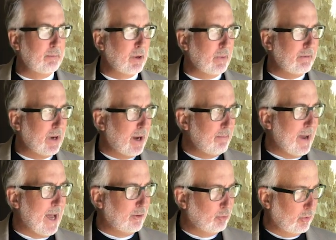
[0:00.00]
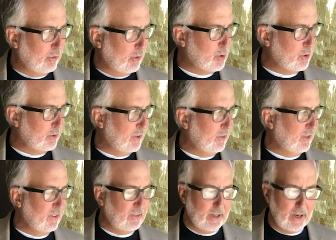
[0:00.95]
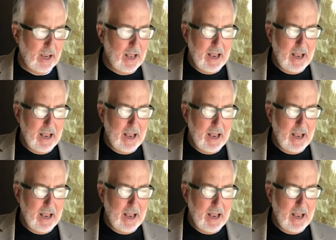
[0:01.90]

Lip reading: but we've got masks, we're social distancing,